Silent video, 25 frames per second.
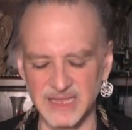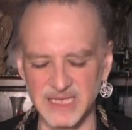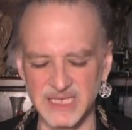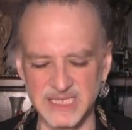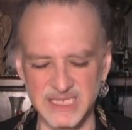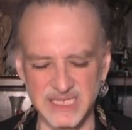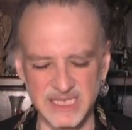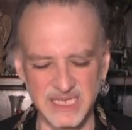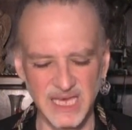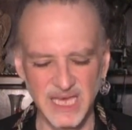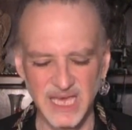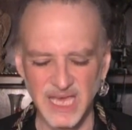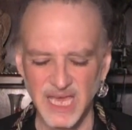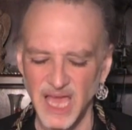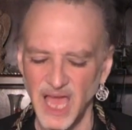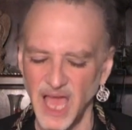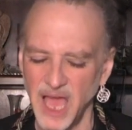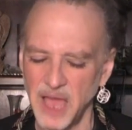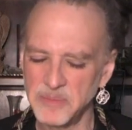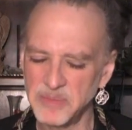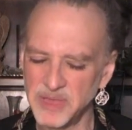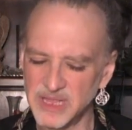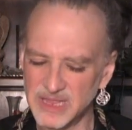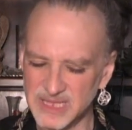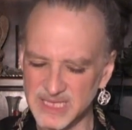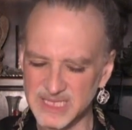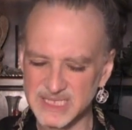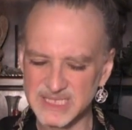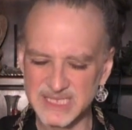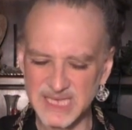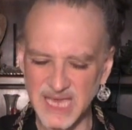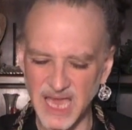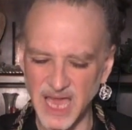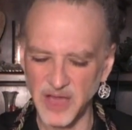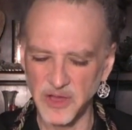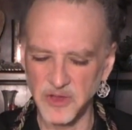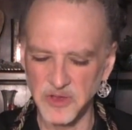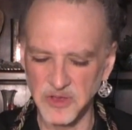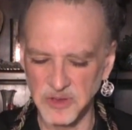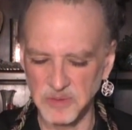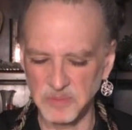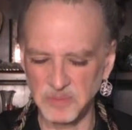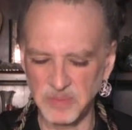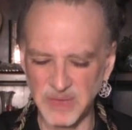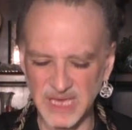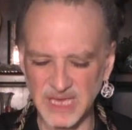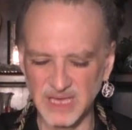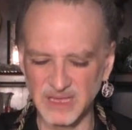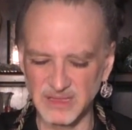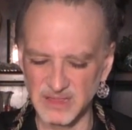This, I mean, this, yeah,
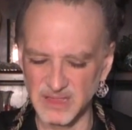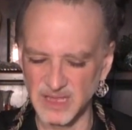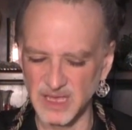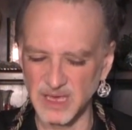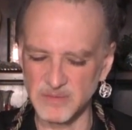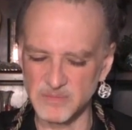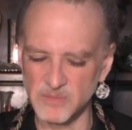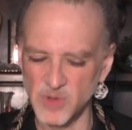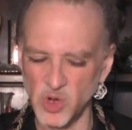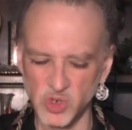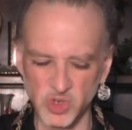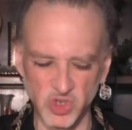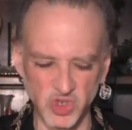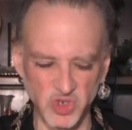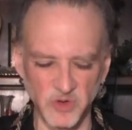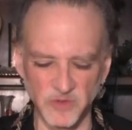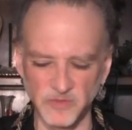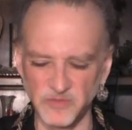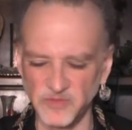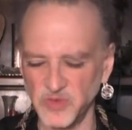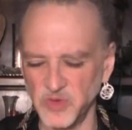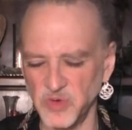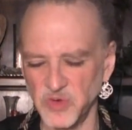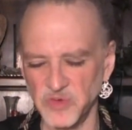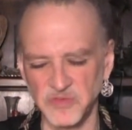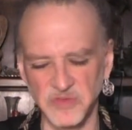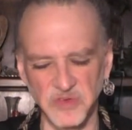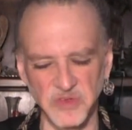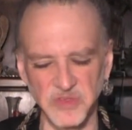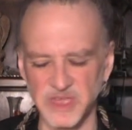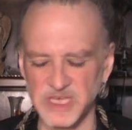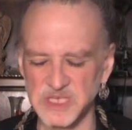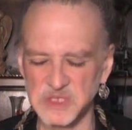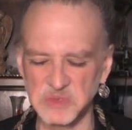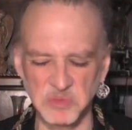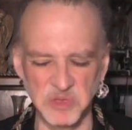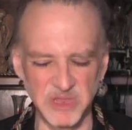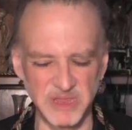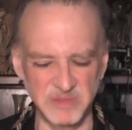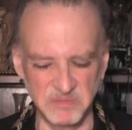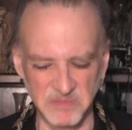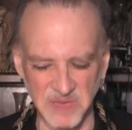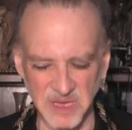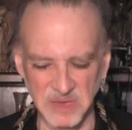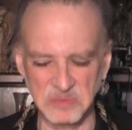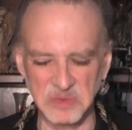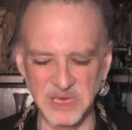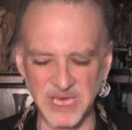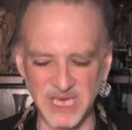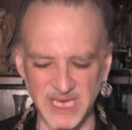could be the emotional fuel for this, but
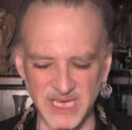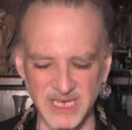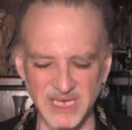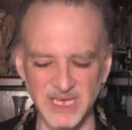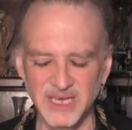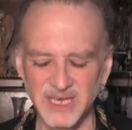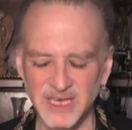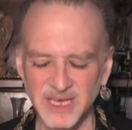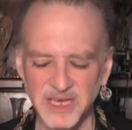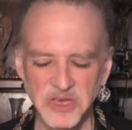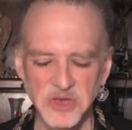maybe